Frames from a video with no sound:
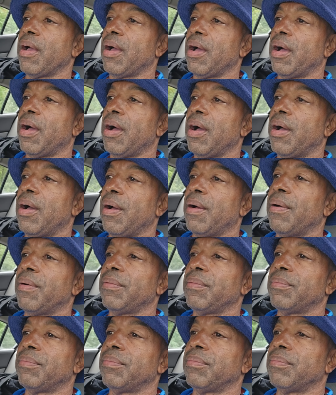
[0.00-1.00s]

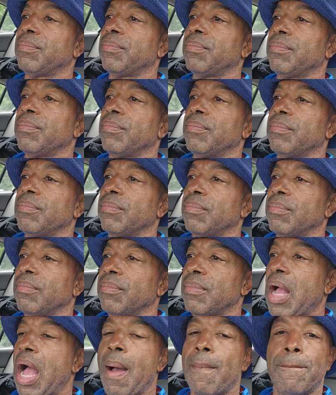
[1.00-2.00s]

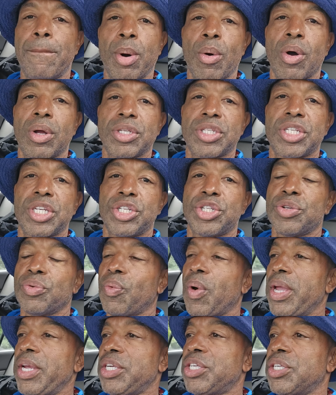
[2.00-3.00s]
Um, I bought
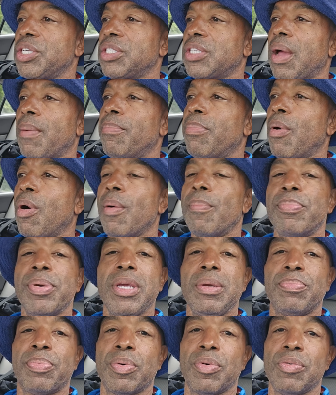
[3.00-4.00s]
situations. I bought
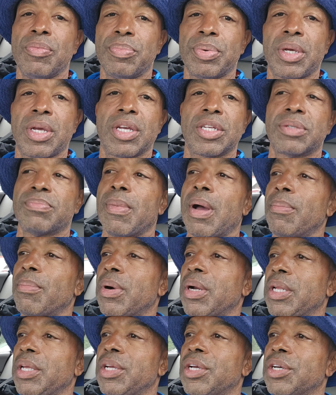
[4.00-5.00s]
people because my
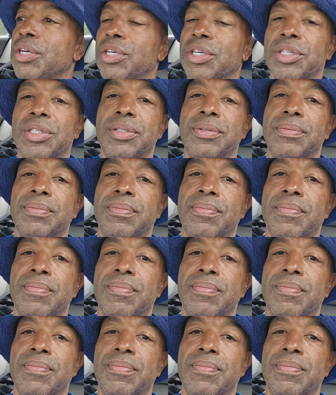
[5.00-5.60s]
money could.